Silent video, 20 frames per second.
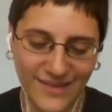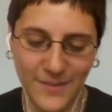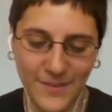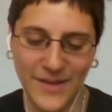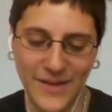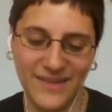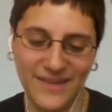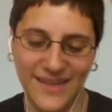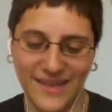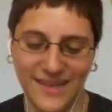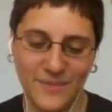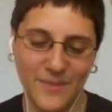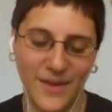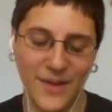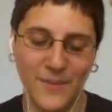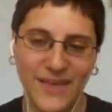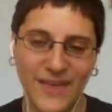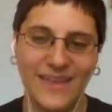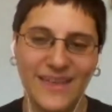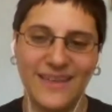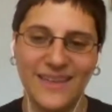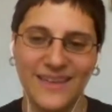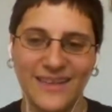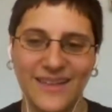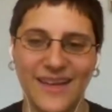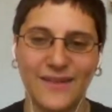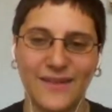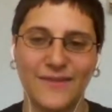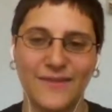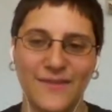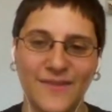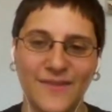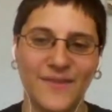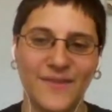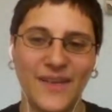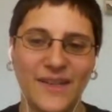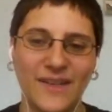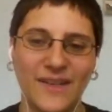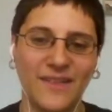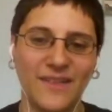somehow like maybe kind of
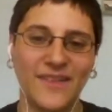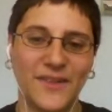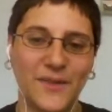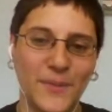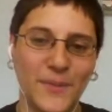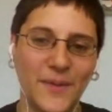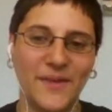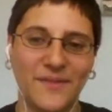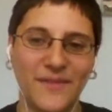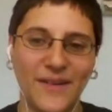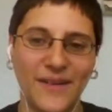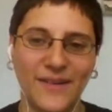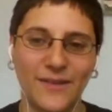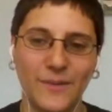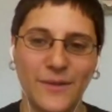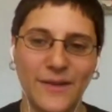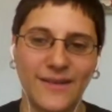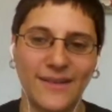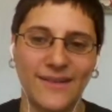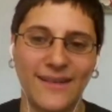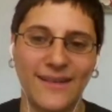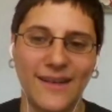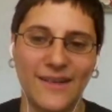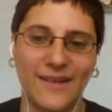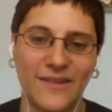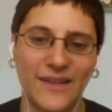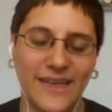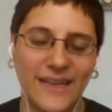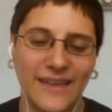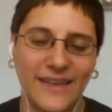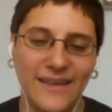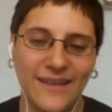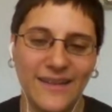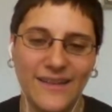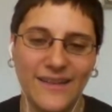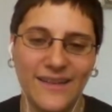you know a little bit raise awareness that way.